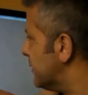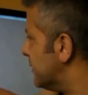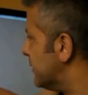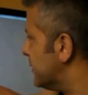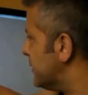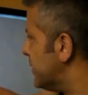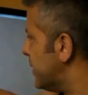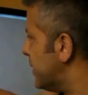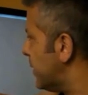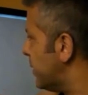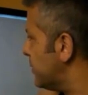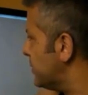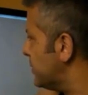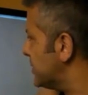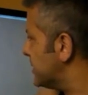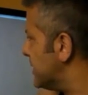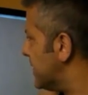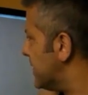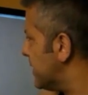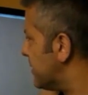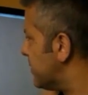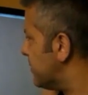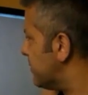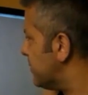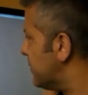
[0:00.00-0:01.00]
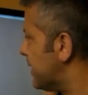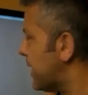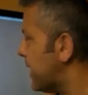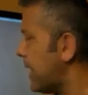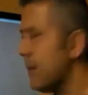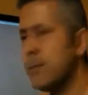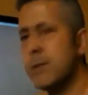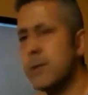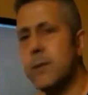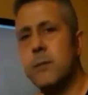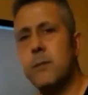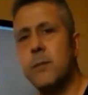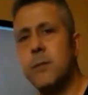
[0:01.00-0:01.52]
sort of a nose there and
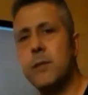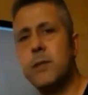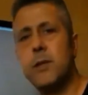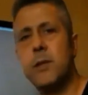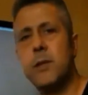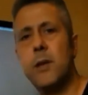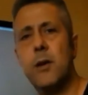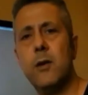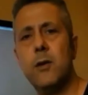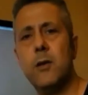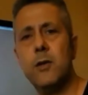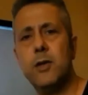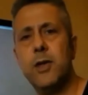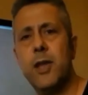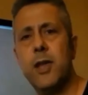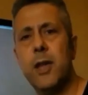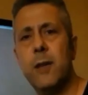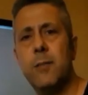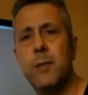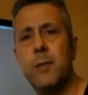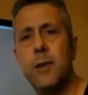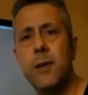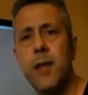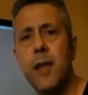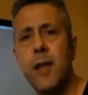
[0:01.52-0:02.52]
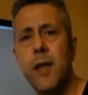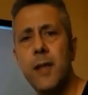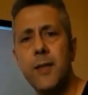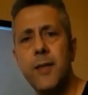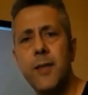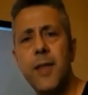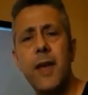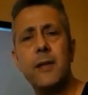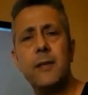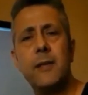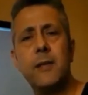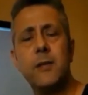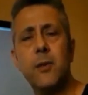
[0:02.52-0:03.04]
perhaps a moustache there, but
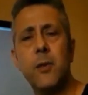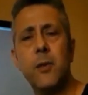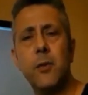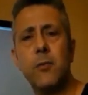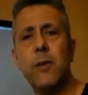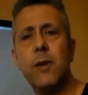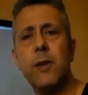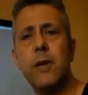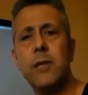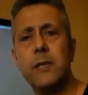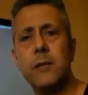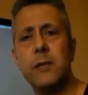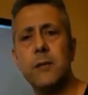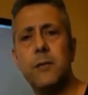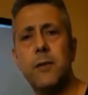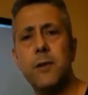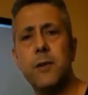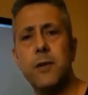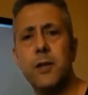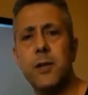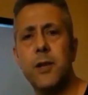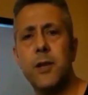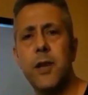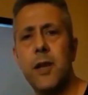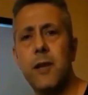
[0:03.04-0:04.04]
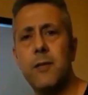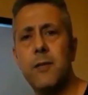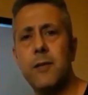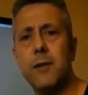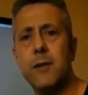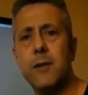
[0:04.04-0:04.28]
that's not really sufficient